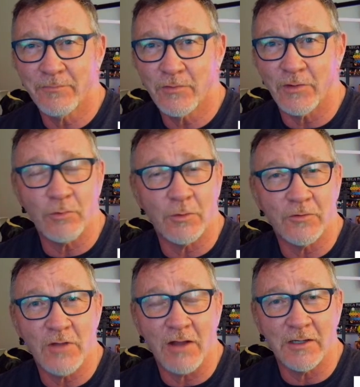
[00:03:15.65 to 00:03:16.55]
Since we're
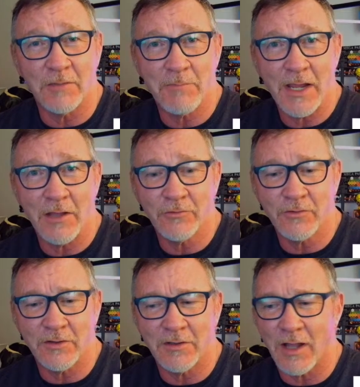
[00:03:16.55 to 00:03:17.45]
talking in pounds,
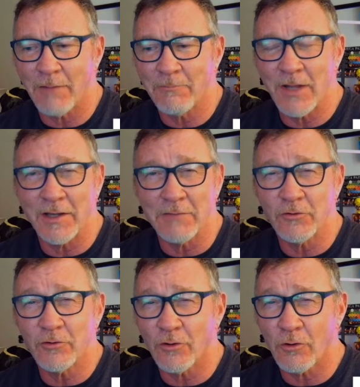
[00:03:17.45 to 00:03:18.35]
and I'm not even
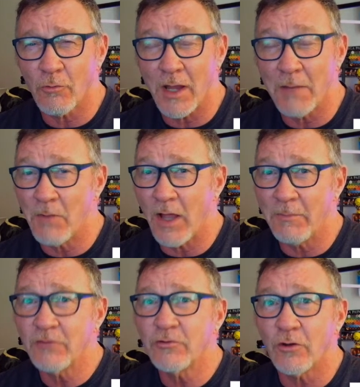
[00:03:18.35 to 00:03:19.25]
sure why Bob
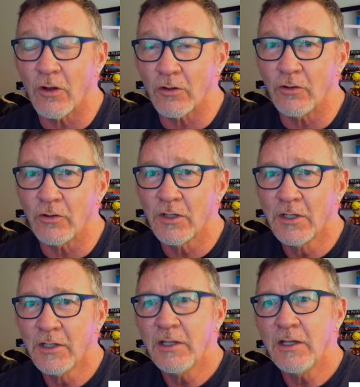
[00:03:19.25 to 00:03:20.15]
is your uncle
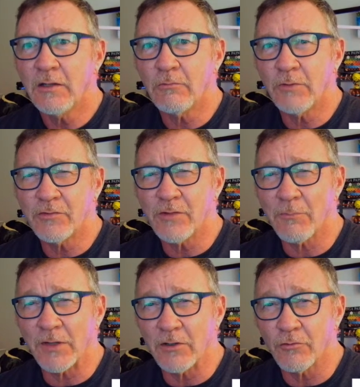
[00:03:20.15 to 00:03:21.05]
when
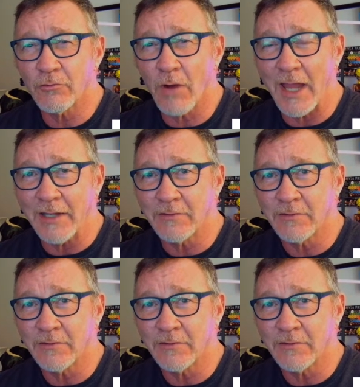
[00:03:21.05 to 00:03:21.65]
something goes right.